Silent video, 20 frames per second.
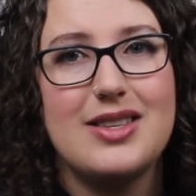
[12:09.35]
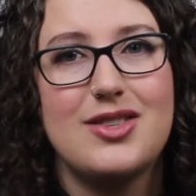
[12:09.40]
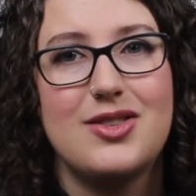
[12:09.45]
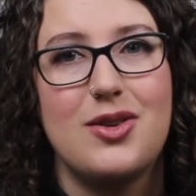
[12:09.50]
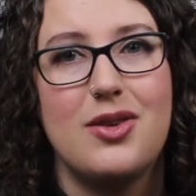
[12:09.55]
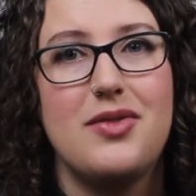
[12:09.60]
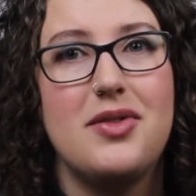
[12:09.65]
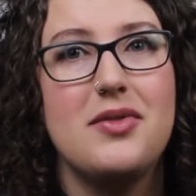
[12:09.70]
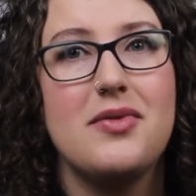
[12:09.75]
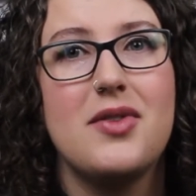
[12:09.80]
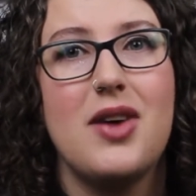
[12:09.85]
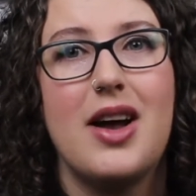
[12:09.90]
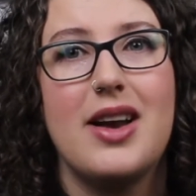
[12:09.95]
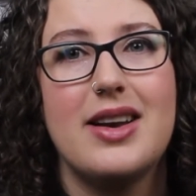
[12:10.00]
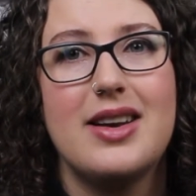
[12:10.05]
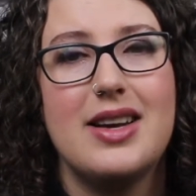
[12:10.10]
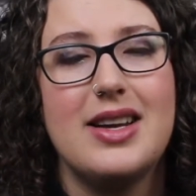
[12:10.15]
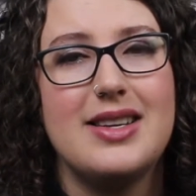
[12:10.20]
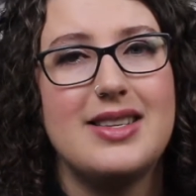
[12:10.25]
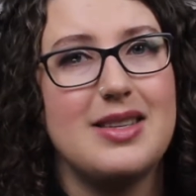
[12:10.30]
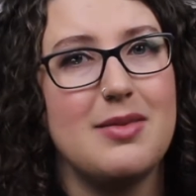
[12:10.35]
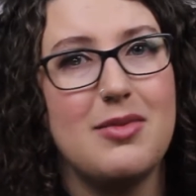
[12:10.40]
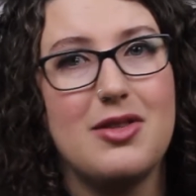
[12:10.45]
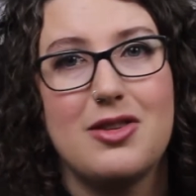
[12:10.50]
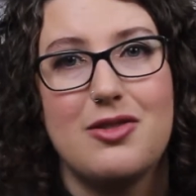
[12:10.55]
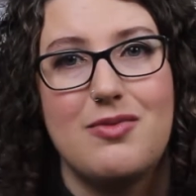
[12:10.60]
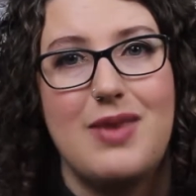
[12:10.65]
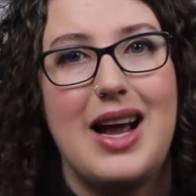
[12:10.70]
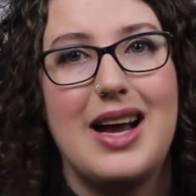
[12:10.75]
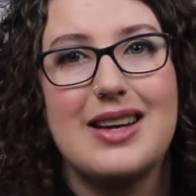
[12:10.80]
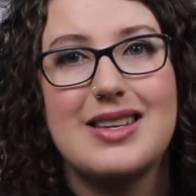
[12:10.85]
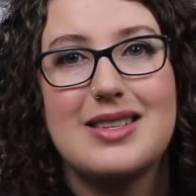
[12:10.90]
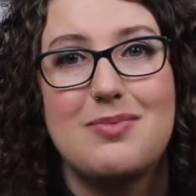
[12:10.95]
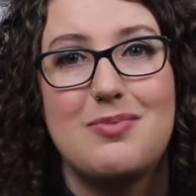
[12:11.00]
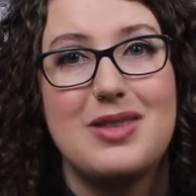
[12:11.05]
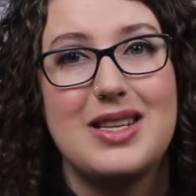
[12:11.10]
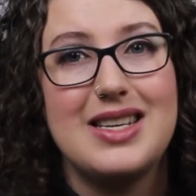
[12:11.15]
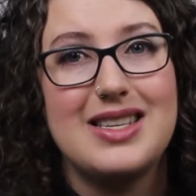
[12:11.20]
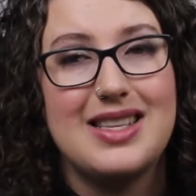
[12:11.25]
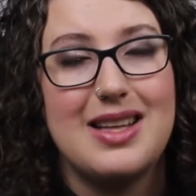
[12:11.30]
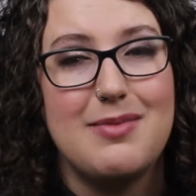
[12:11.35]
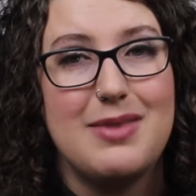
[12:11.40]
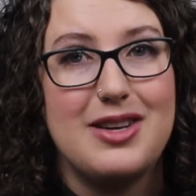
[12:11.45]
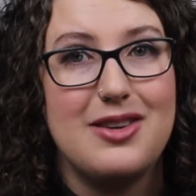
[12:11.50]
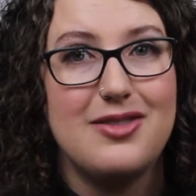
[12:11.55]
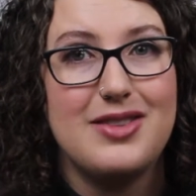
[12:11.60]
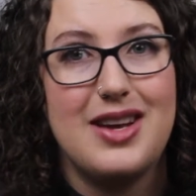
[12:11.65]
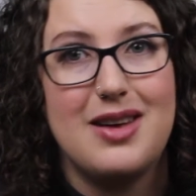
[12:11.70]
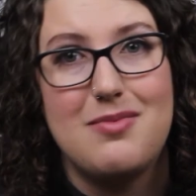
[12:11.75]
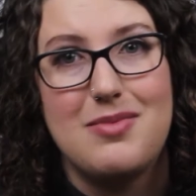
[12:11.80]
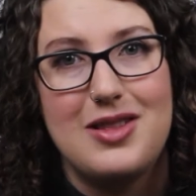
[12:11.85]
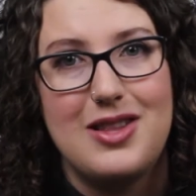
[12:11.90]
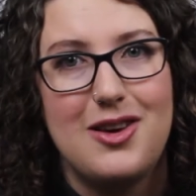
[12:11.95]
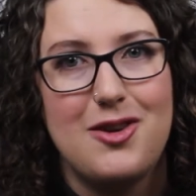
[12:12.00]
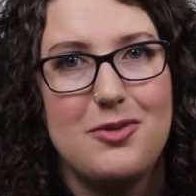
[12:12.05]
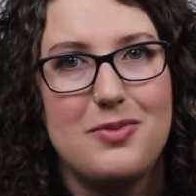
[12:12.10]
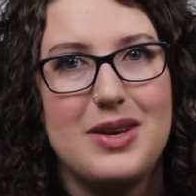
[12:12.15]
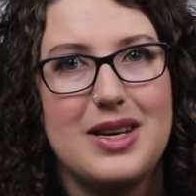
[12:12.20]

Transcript: So if you've got any similar recs, please let me know down below.